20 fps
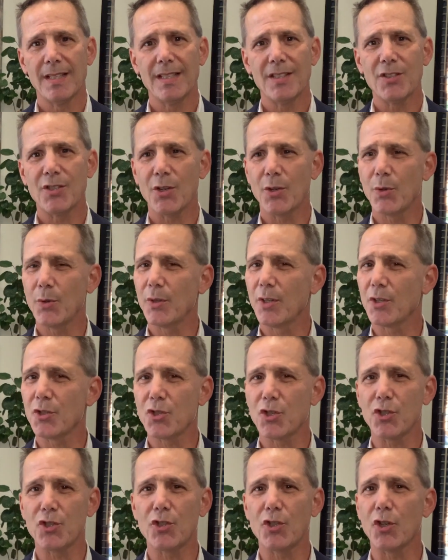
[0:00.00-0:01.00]
So
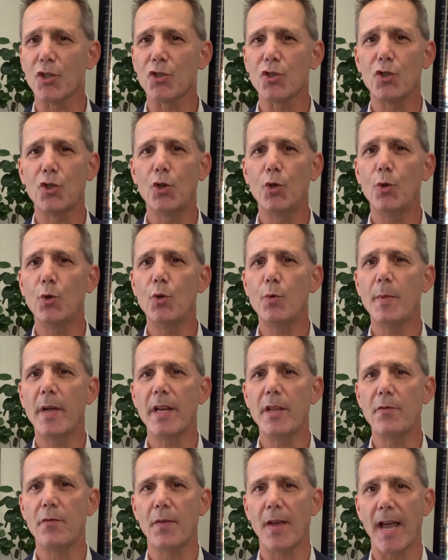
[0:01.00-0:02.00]
there's too
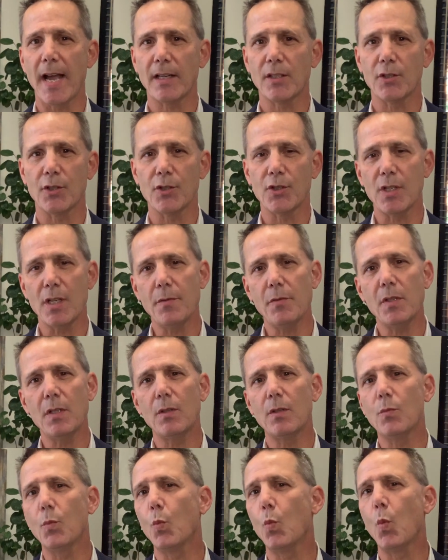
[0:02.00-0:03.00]
many factors.
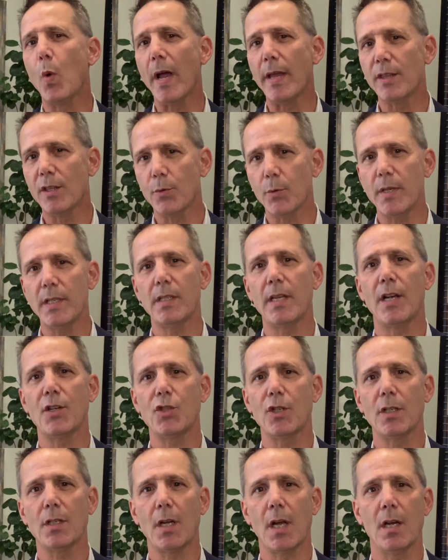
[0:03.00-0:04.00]
Even when the
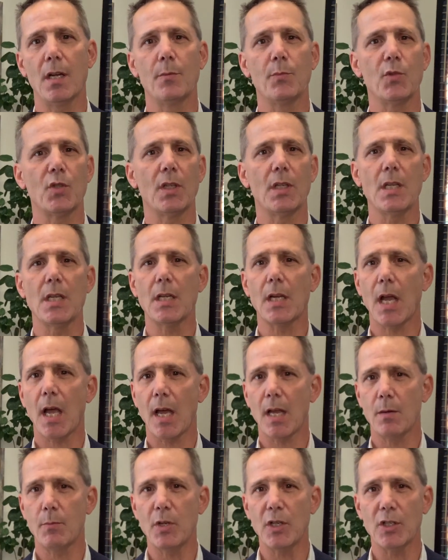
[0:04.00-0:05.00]
recession comes and the
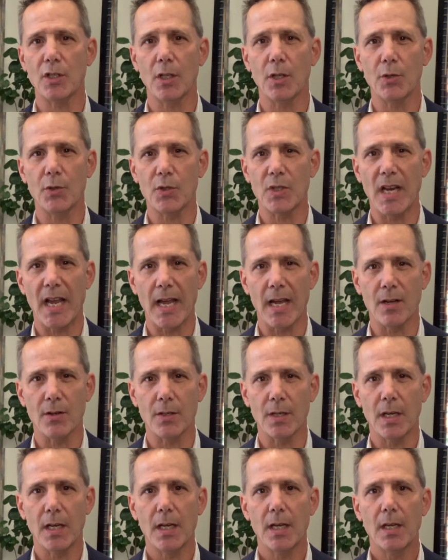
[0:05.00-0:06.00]
economy slows
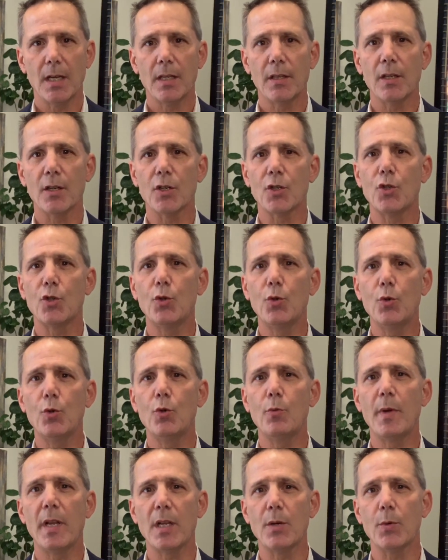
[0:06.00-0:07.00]
down, there are too
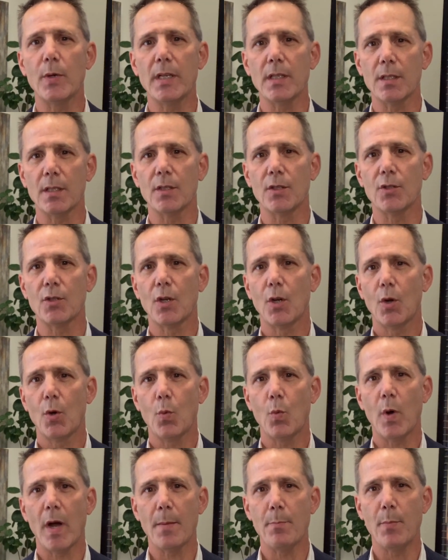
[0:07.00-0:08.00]
many reasons
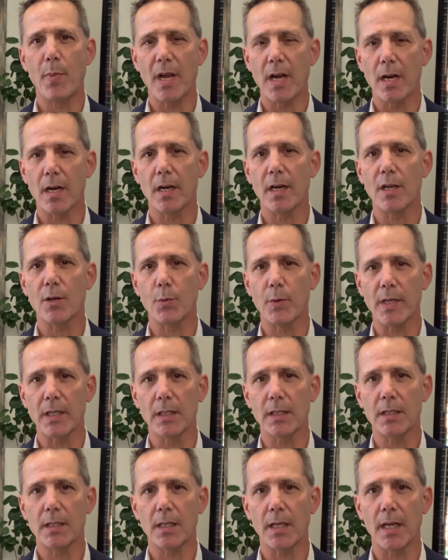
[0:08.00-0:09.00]
why Bay Area real
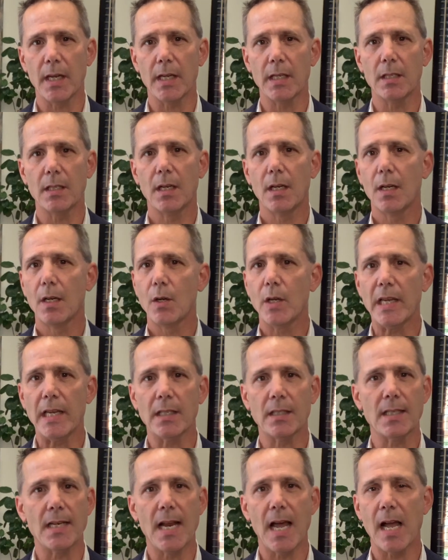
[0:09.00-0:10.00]
estate
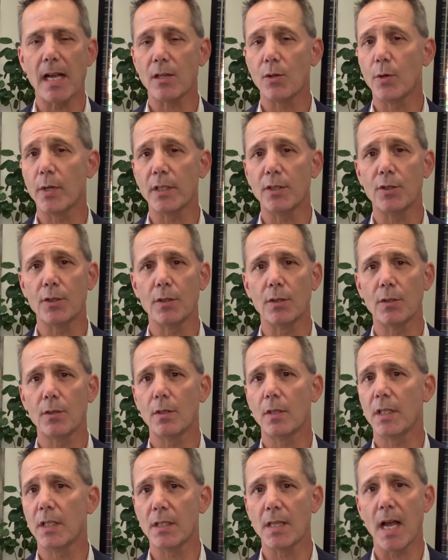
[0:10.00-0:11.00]
is not going
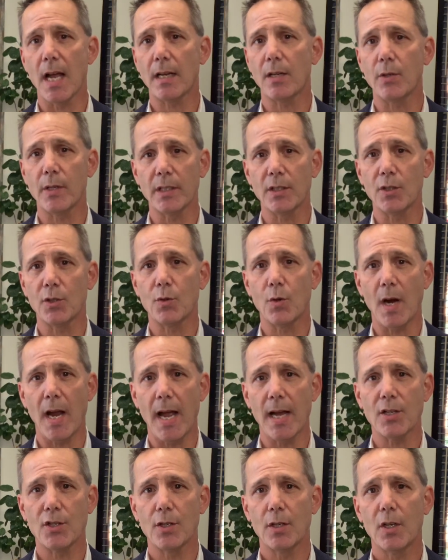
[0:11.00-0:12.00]
to
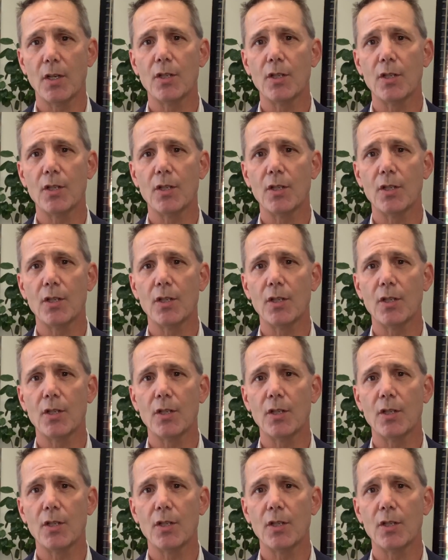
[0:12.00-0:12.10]
crash.